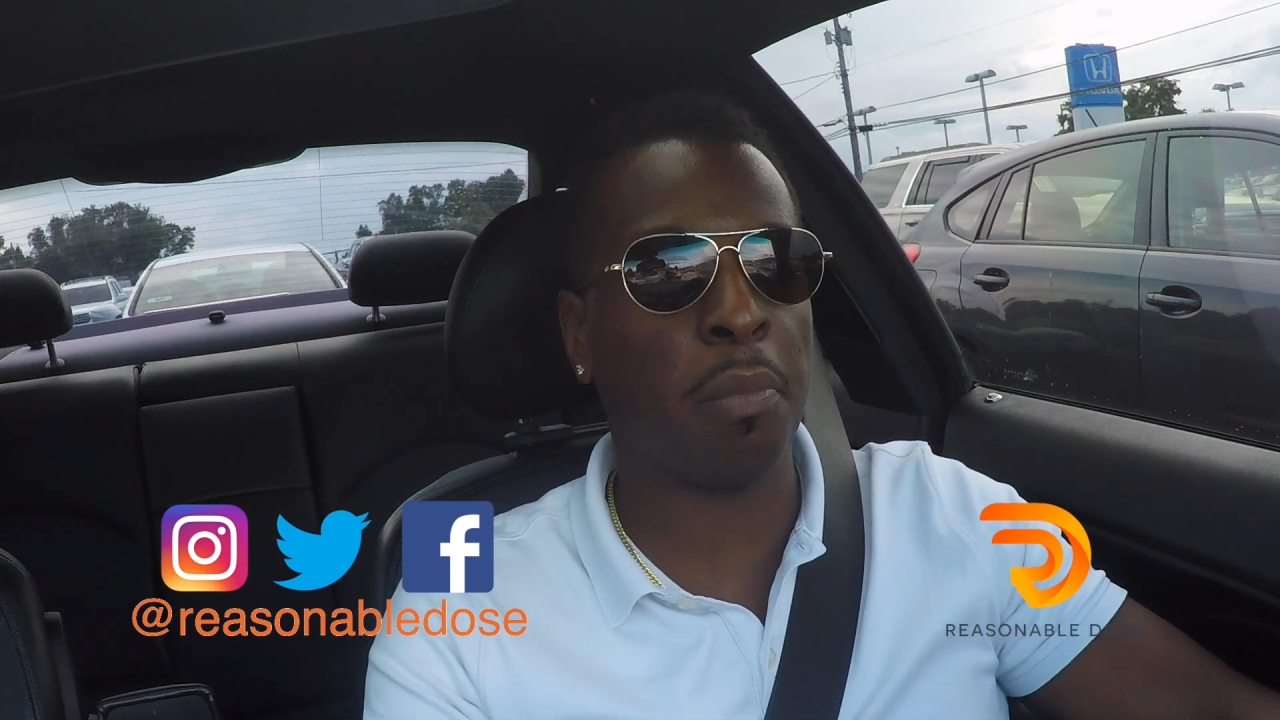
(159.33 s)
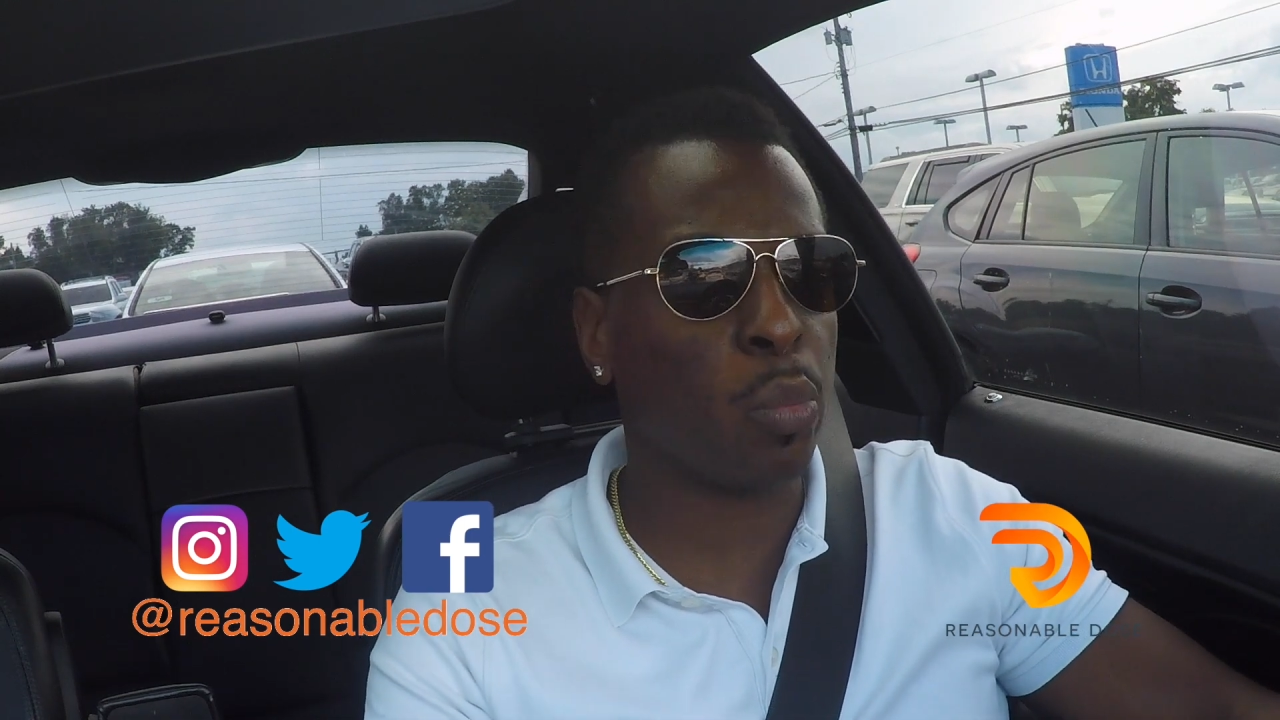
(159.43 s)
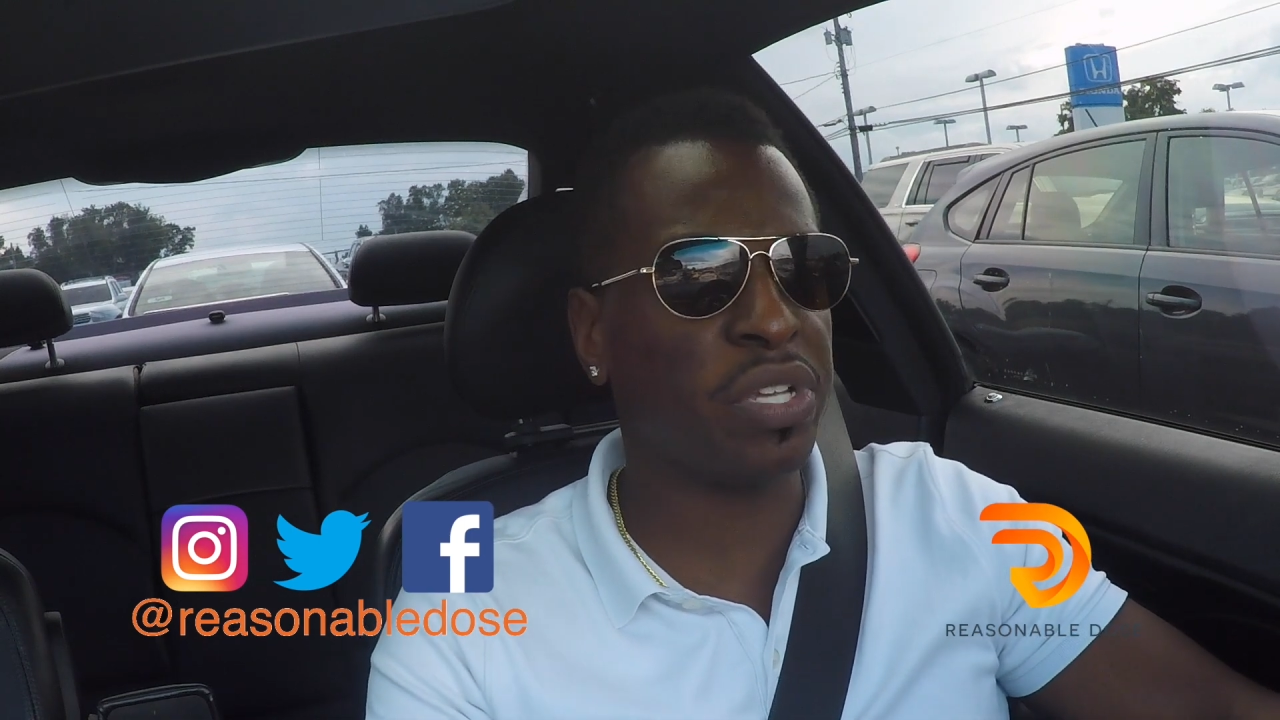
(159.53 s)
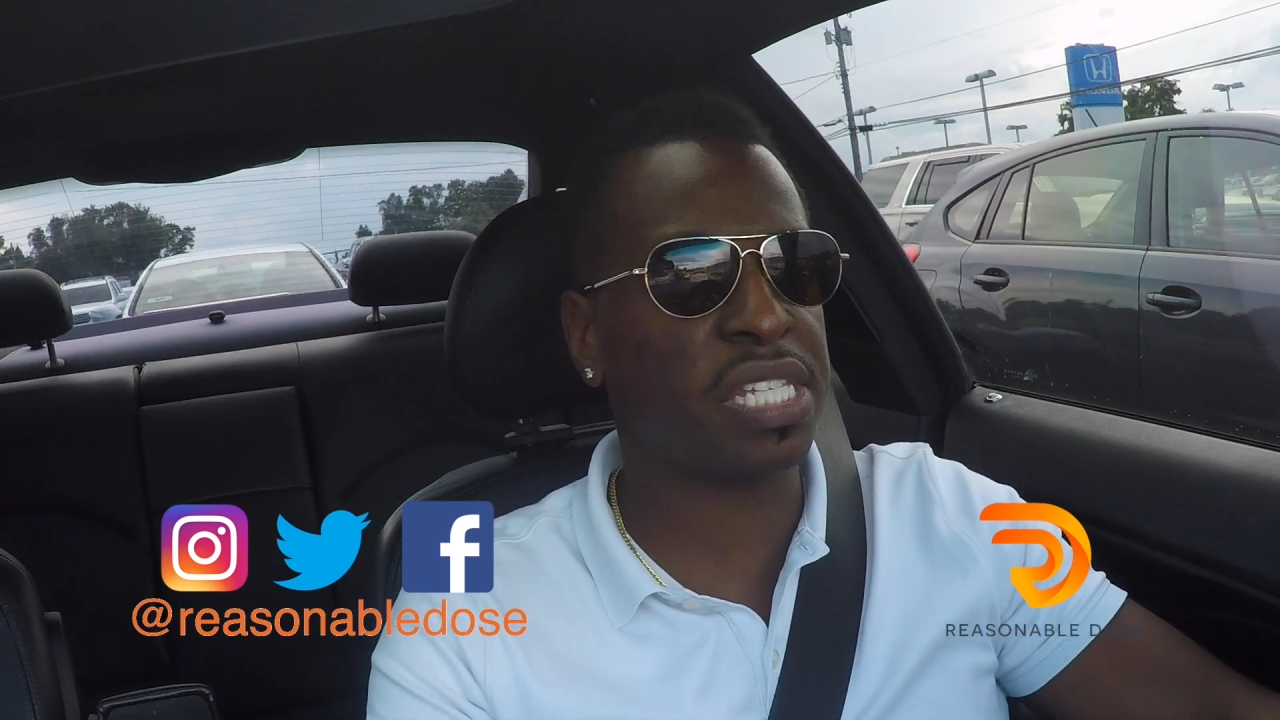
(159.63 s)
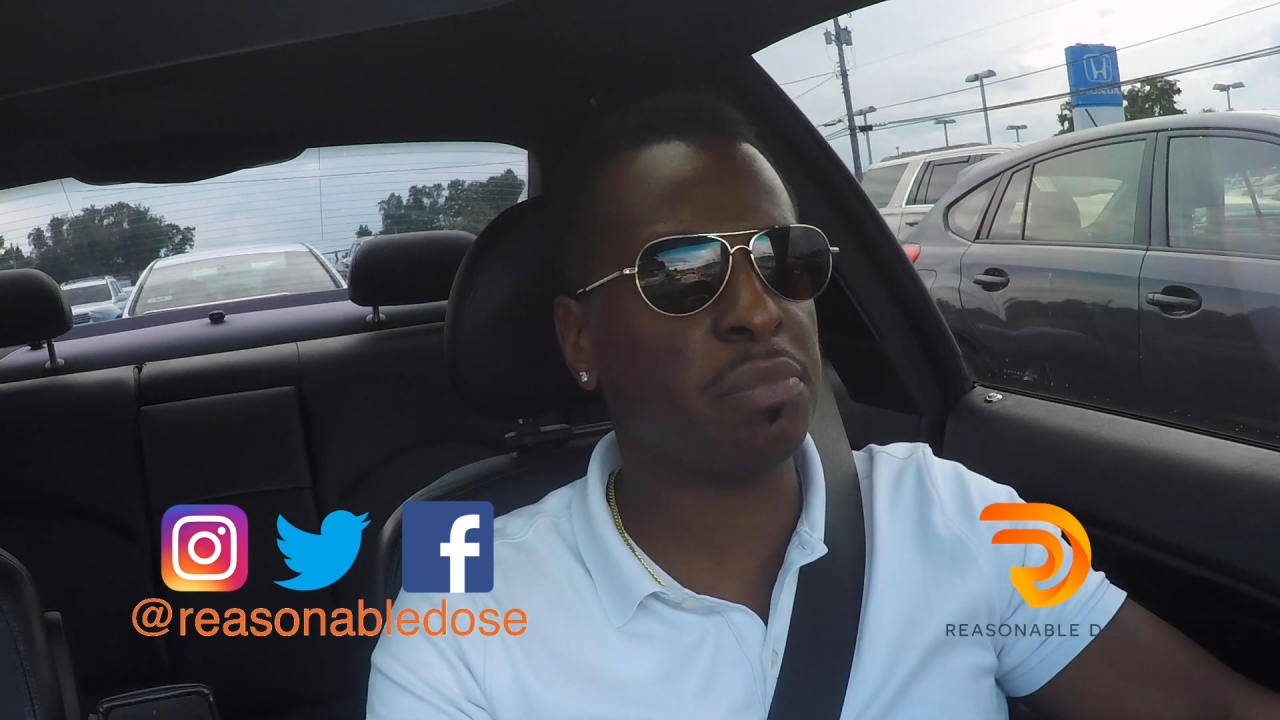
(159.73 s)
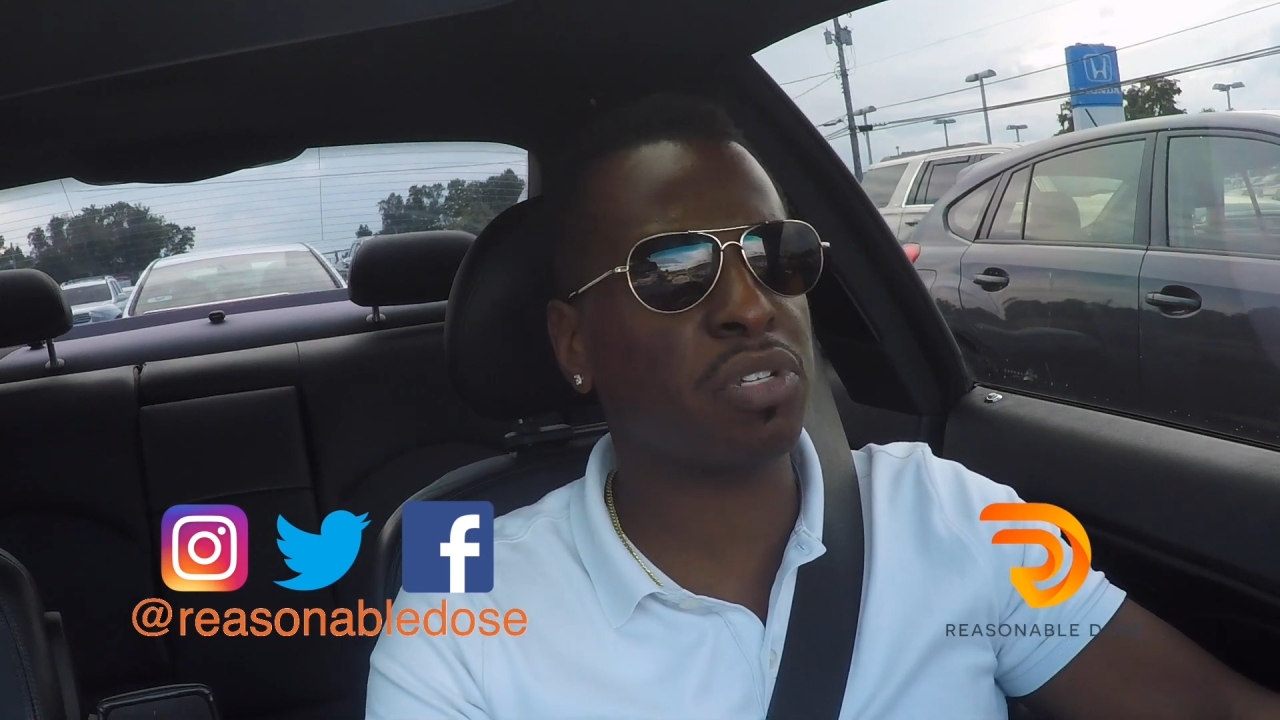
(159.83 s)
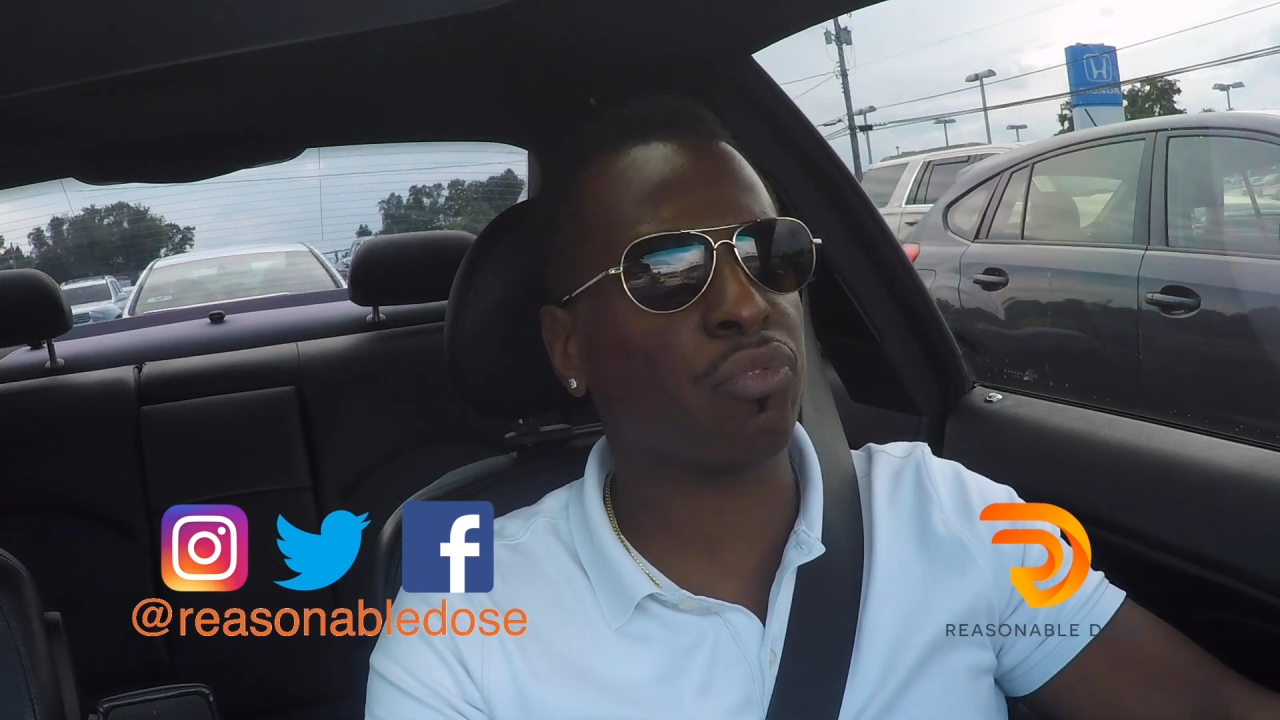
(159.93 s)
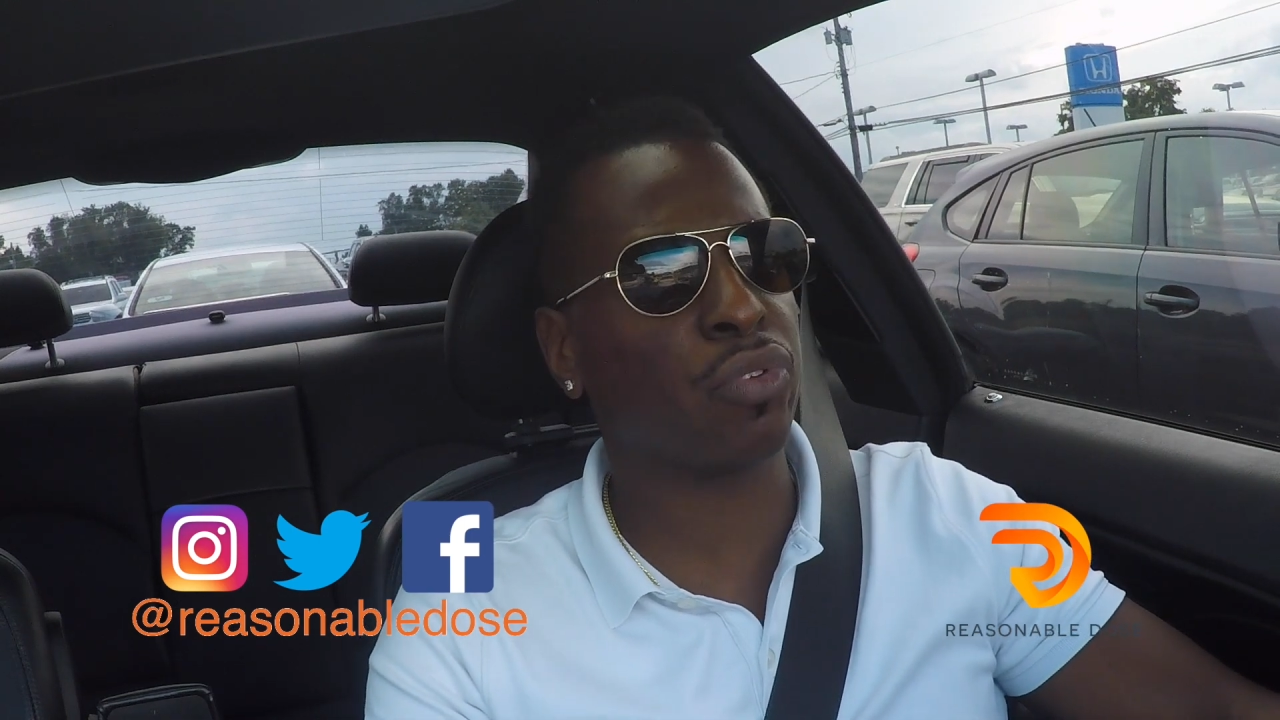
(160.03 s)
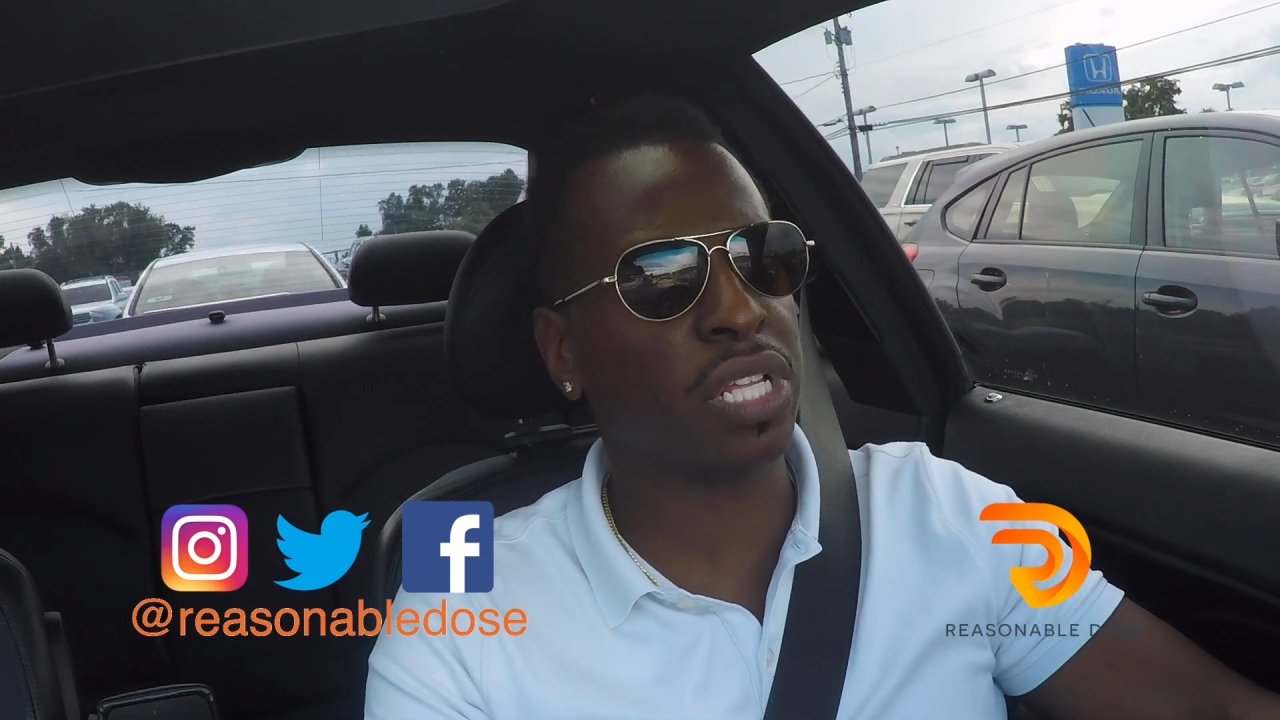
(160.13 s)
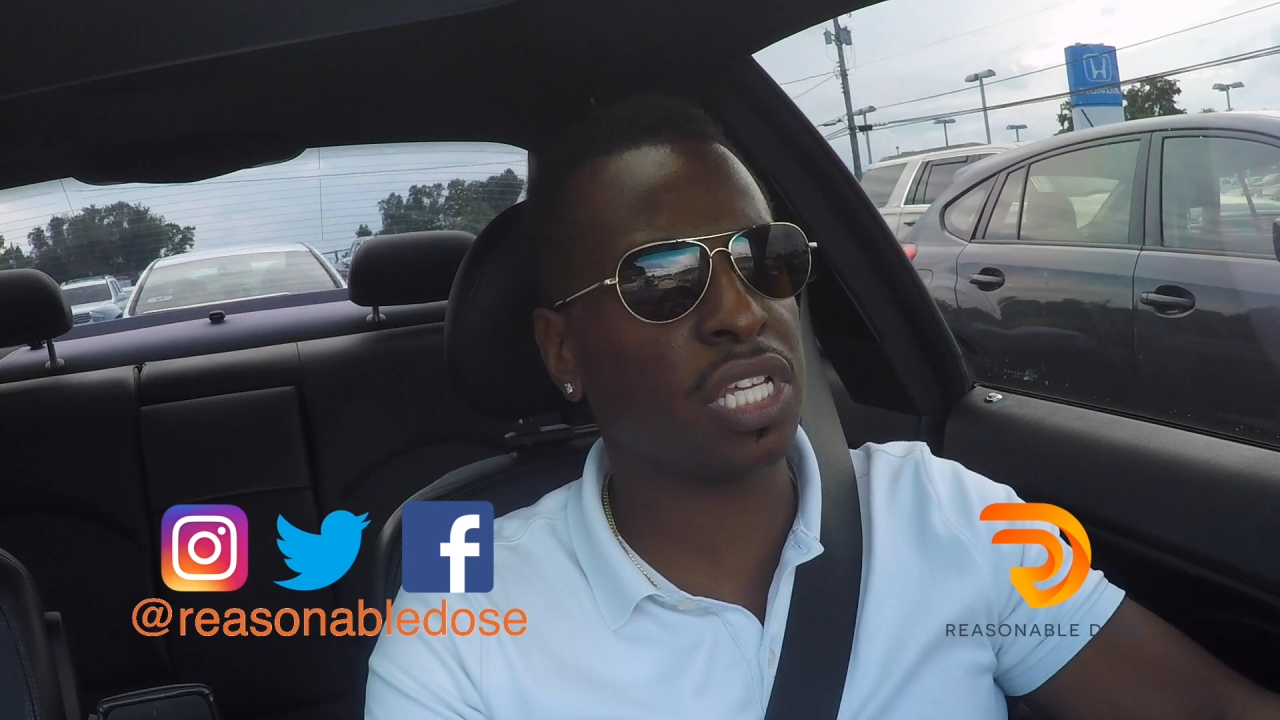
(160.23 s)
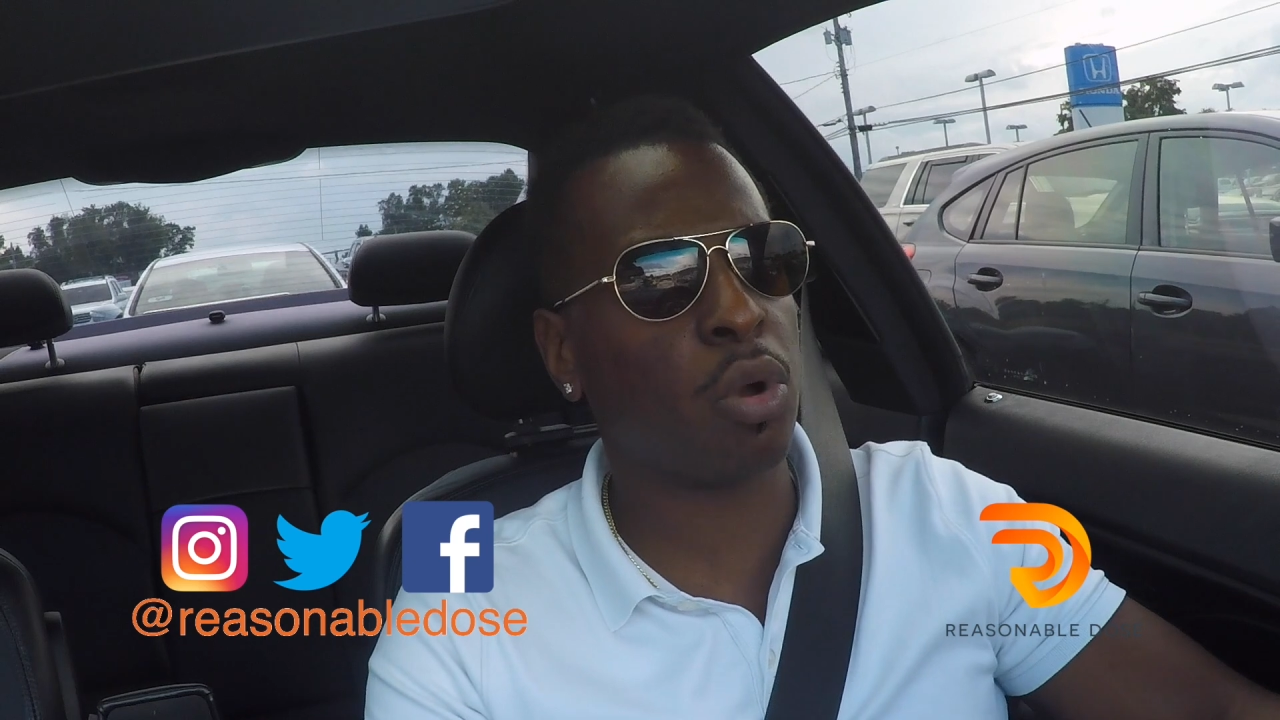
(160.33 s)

We seem to really